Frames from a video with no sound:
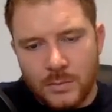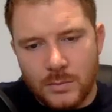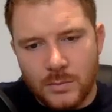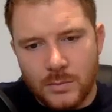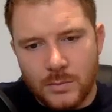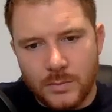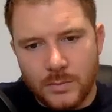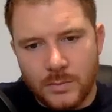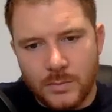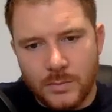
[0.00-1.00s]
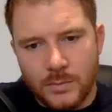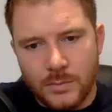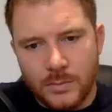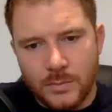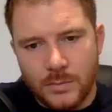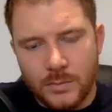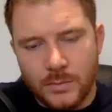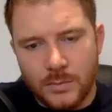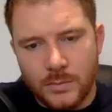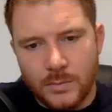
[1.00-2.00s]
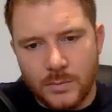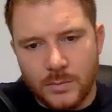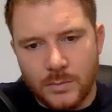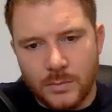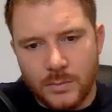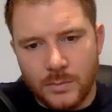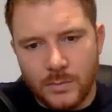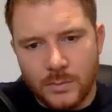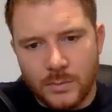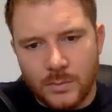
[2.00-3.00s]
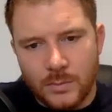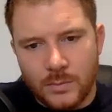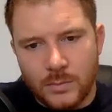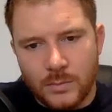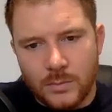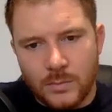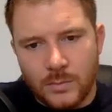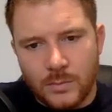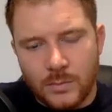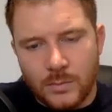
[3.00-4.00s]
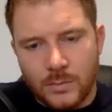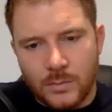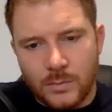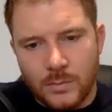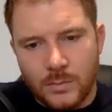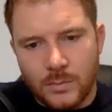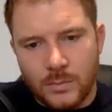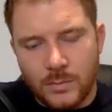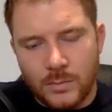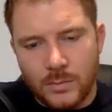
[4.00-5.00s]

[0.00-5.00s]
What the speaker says: [no speech]